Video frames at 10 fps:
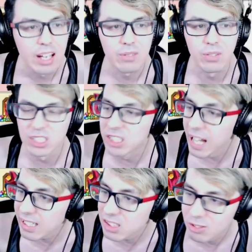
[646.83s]

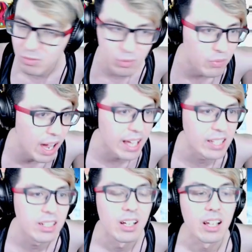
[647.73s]
Vegeta's
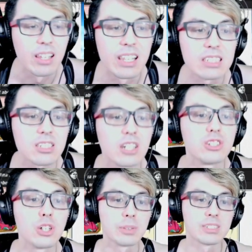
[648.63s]
fine. This
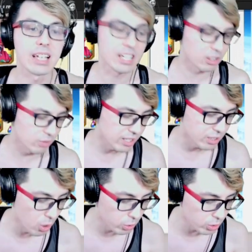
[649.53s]
Super Saiyan 3
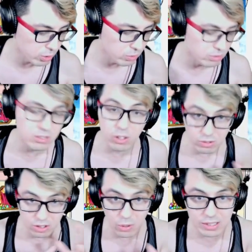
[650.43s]
Goku, you'll
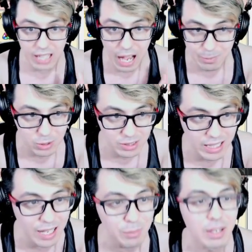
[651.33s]
notice I'm using
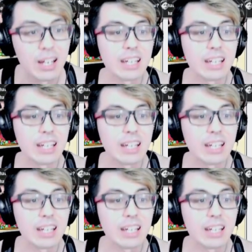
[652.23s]
him.